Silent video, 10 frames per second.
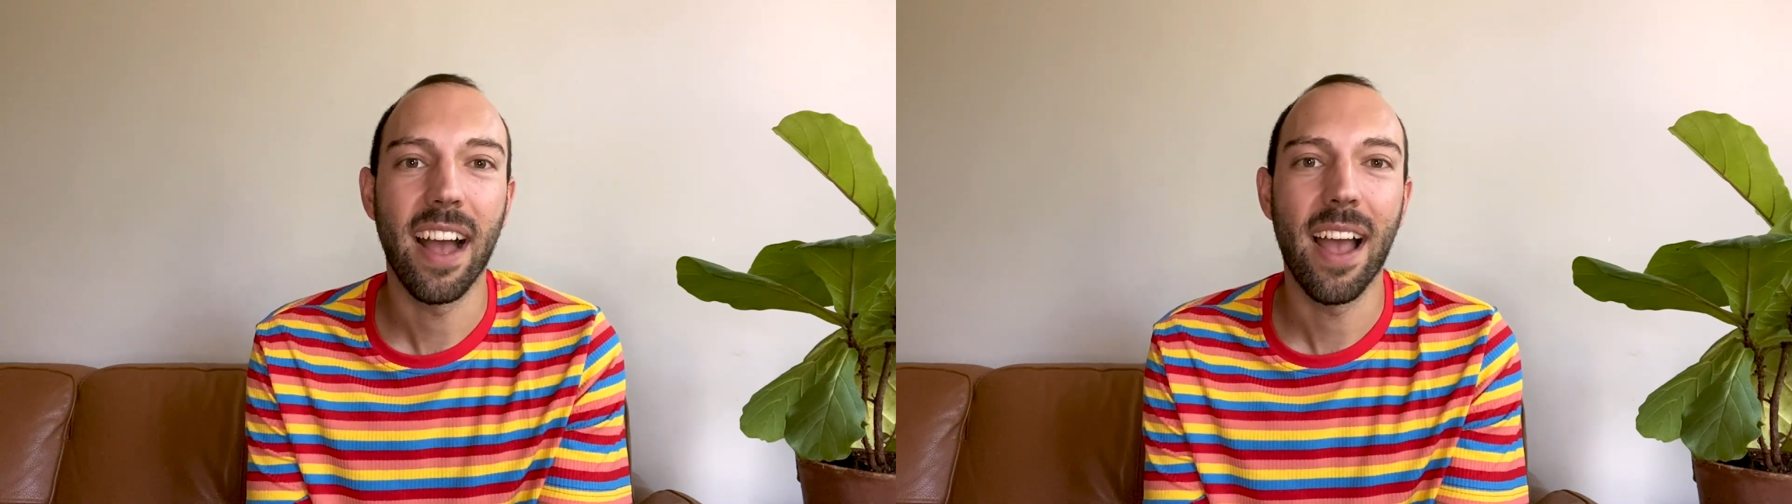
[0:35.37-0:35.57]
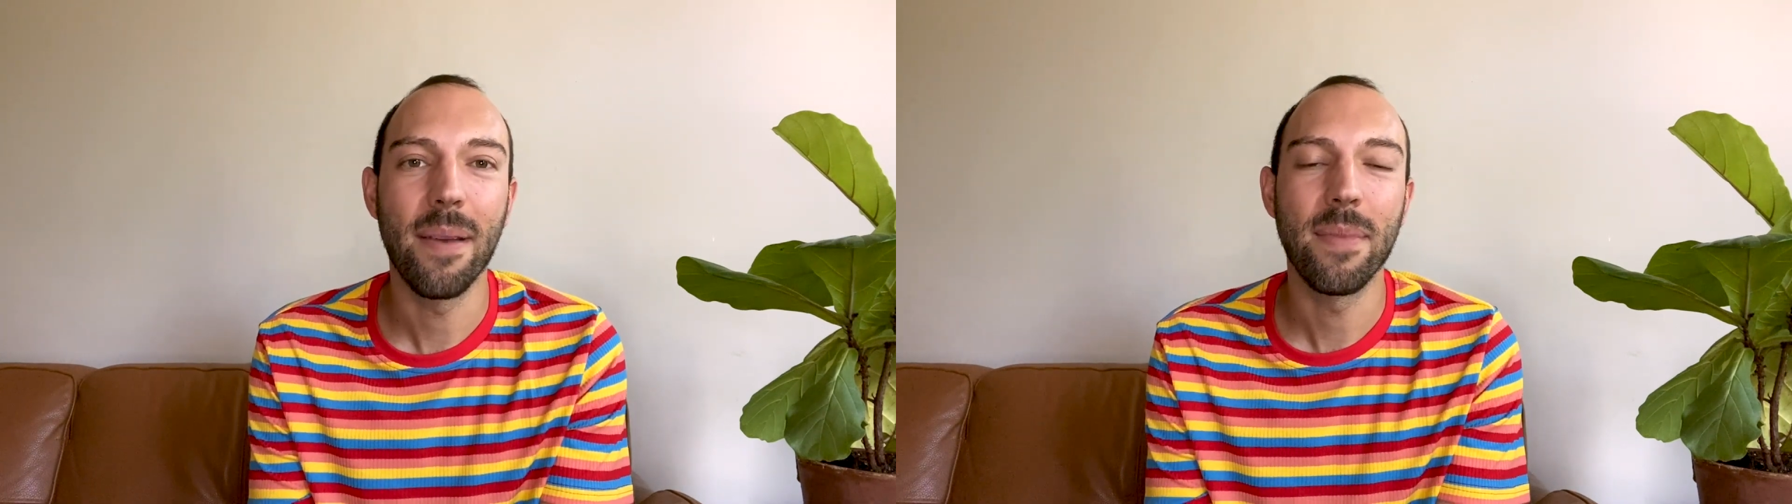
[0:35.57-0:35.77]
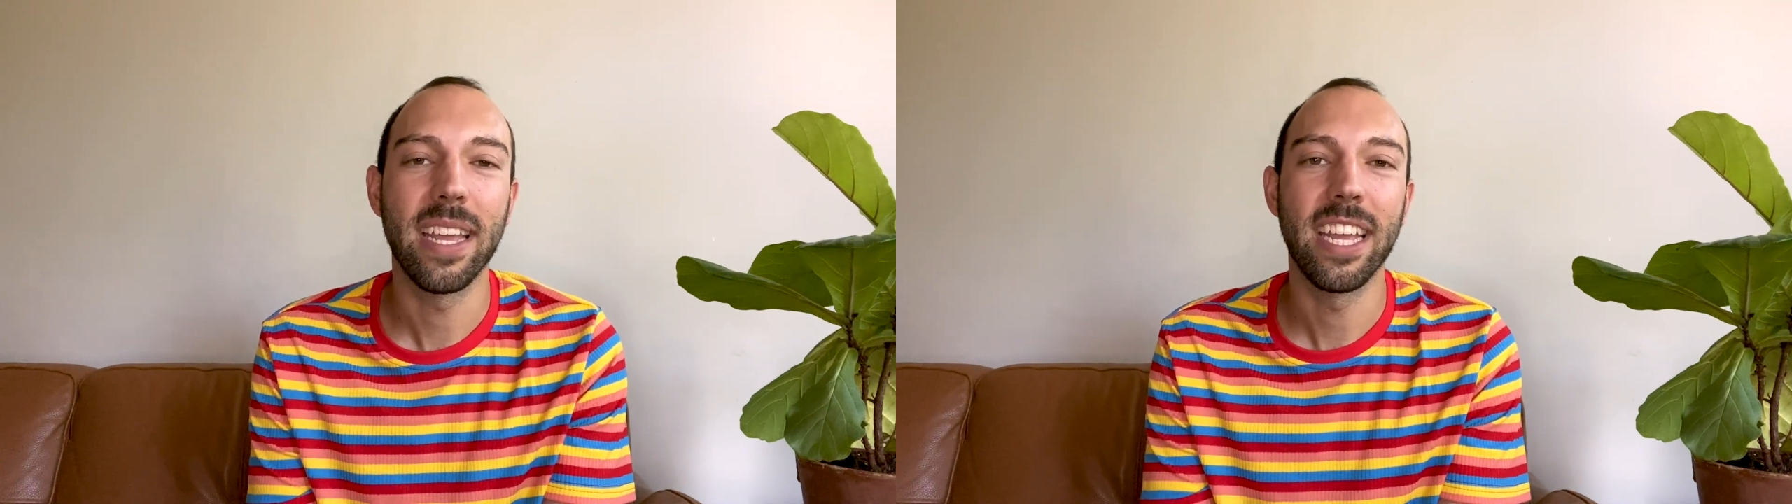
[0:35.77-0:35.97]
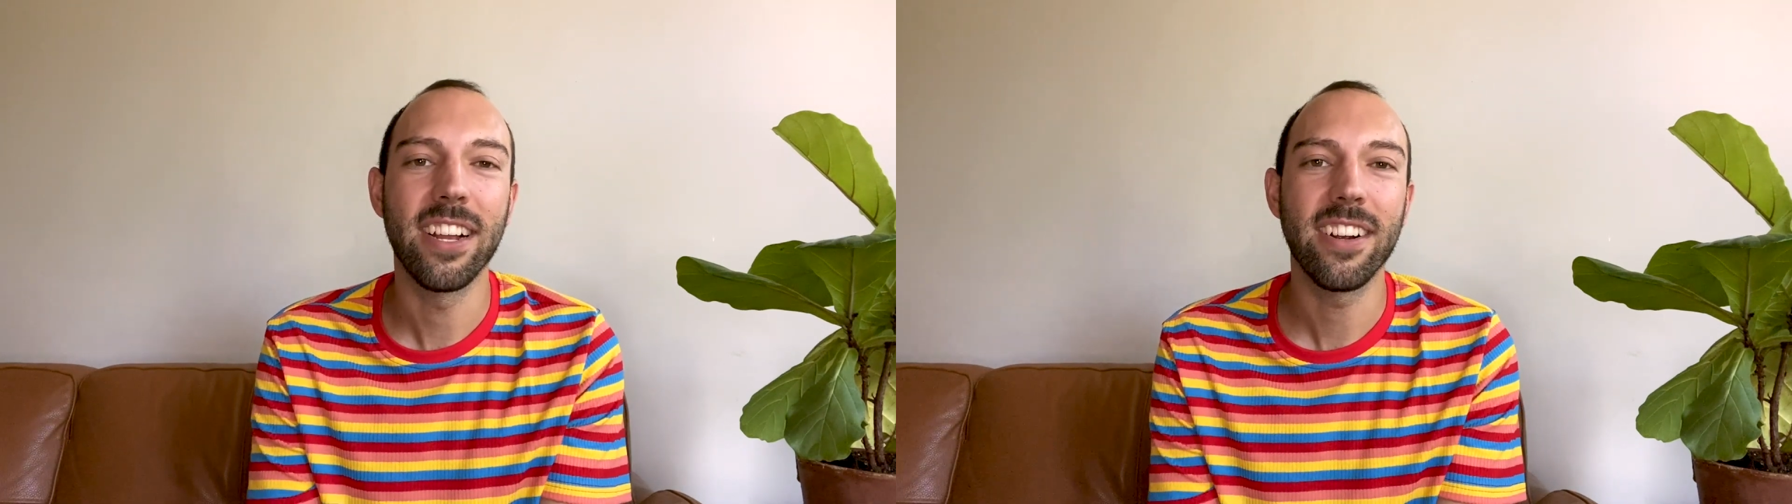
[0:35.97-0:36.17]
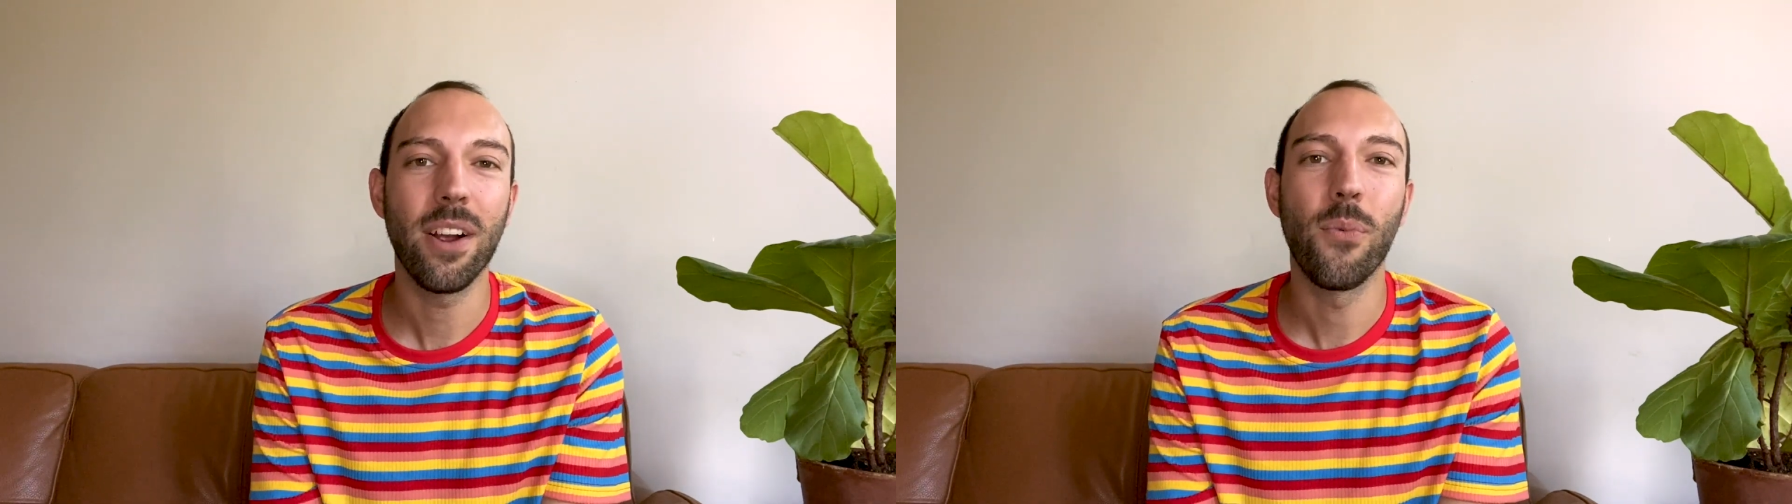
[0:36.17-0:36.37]
time
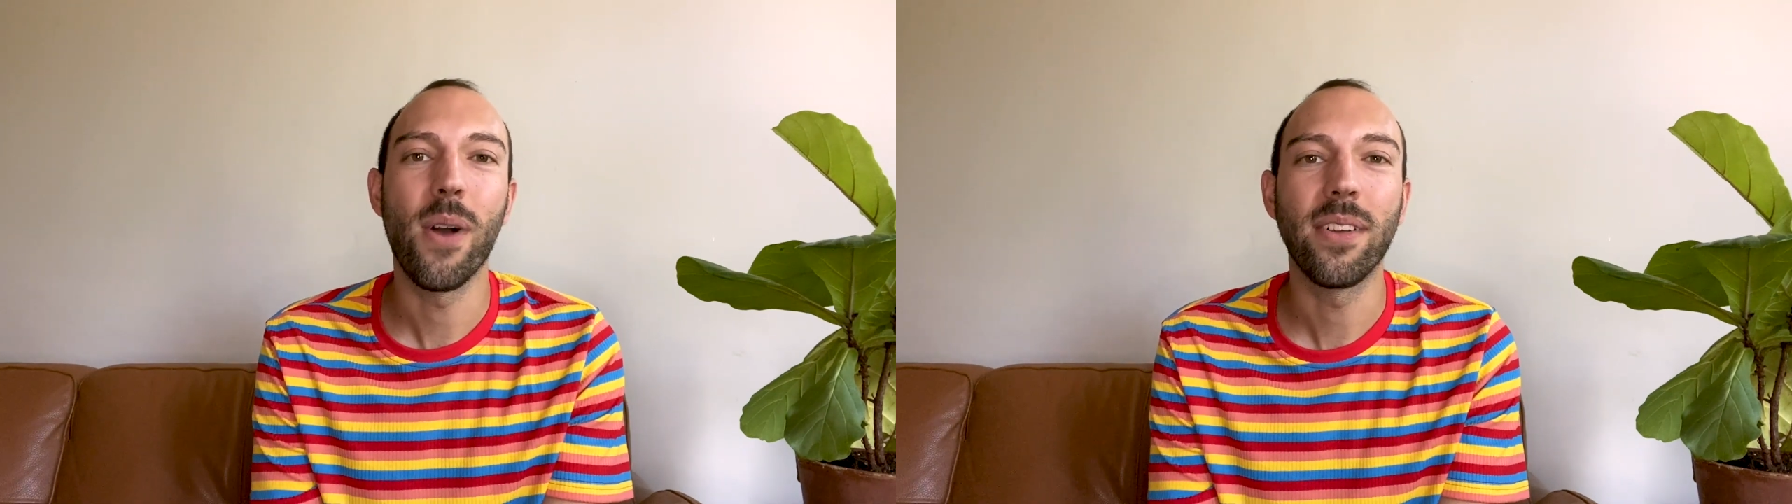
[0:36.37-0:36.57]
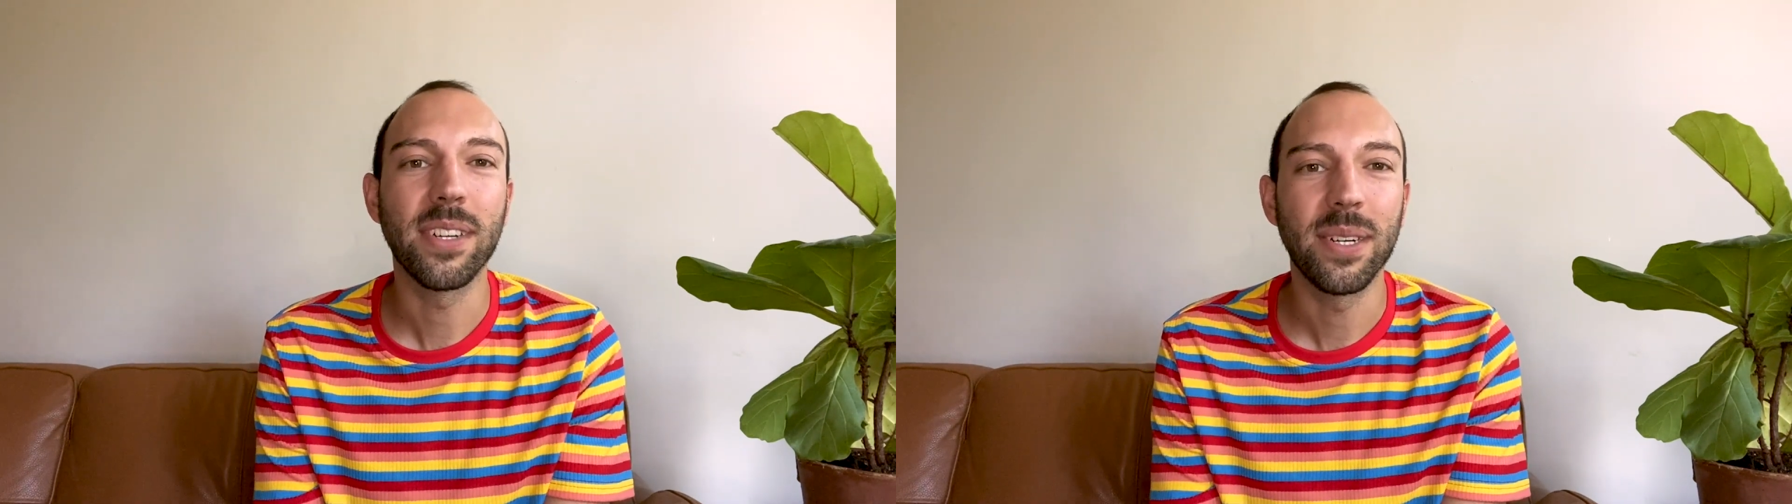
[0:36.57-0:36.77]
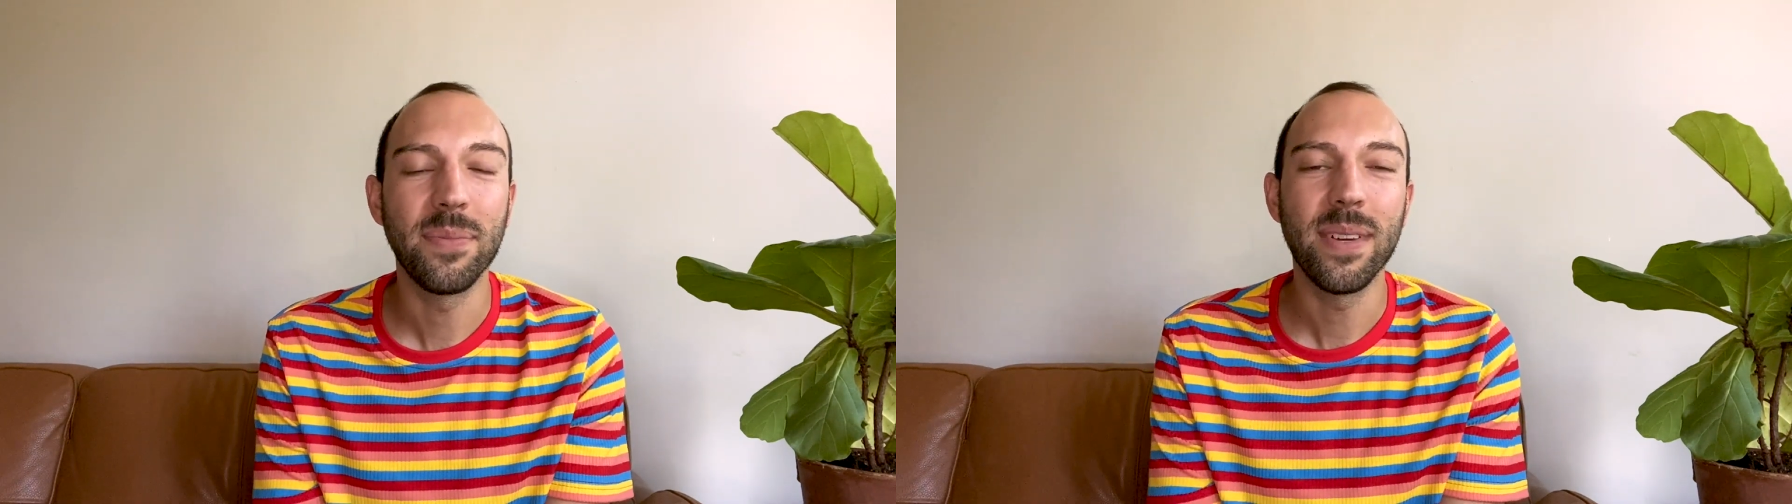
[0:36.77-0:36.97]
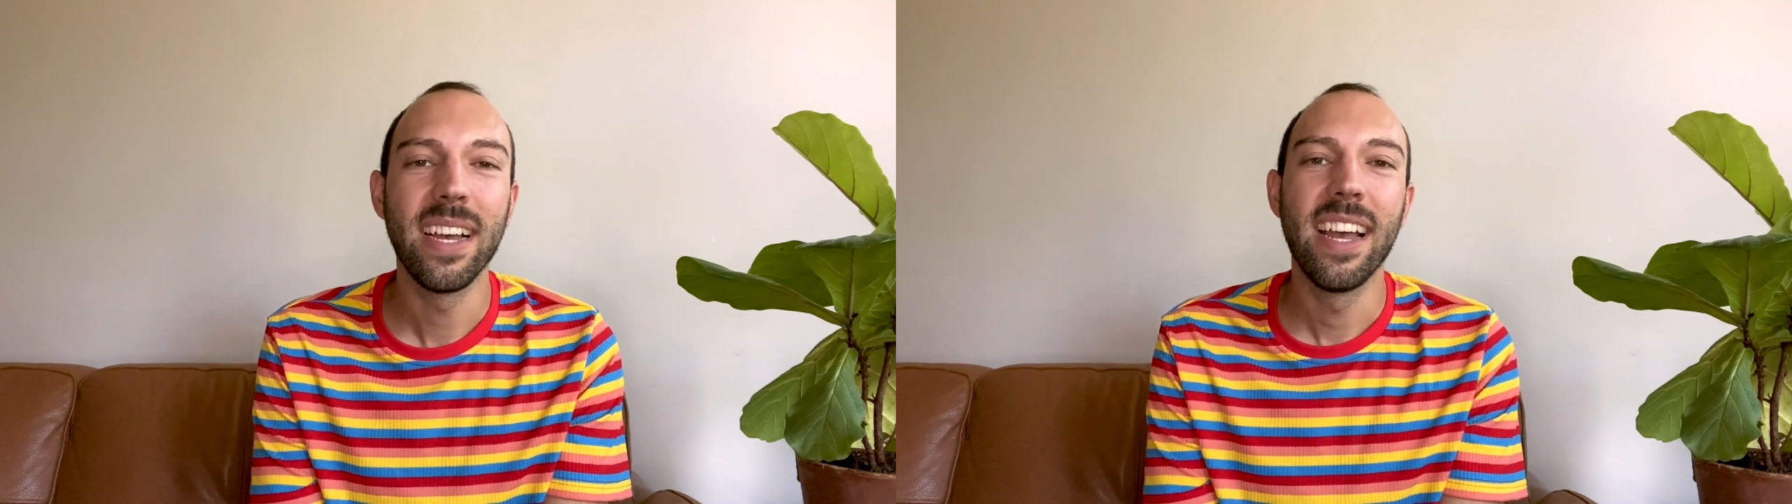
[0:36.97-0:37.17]
here, welcome.